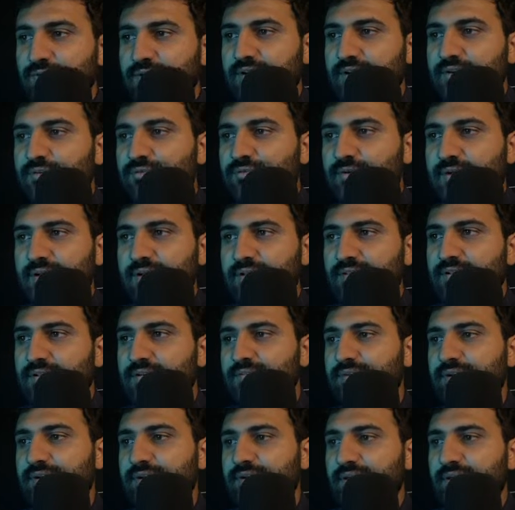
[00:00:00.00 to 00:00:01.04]
into another
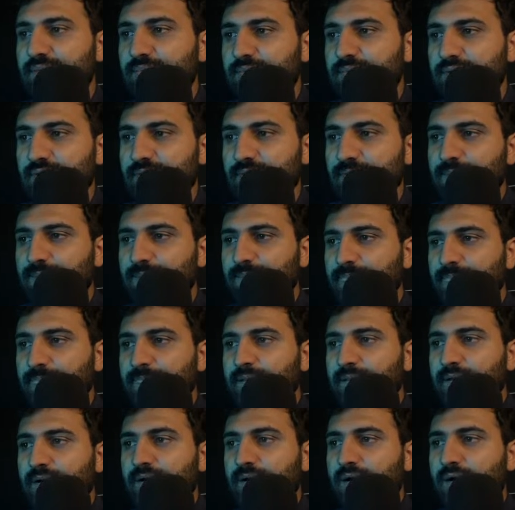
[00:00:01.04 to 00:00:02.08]
variable
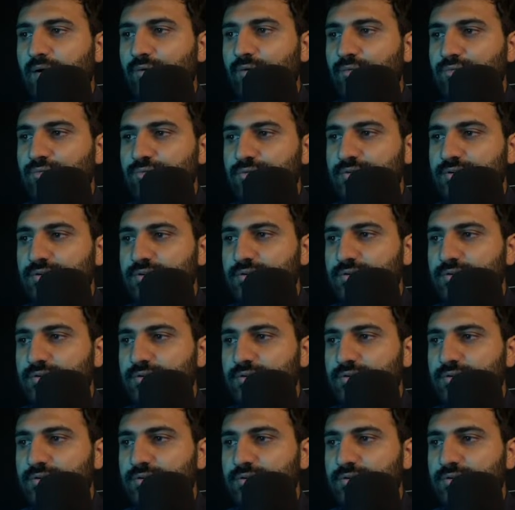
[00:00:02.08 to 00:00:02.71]
out.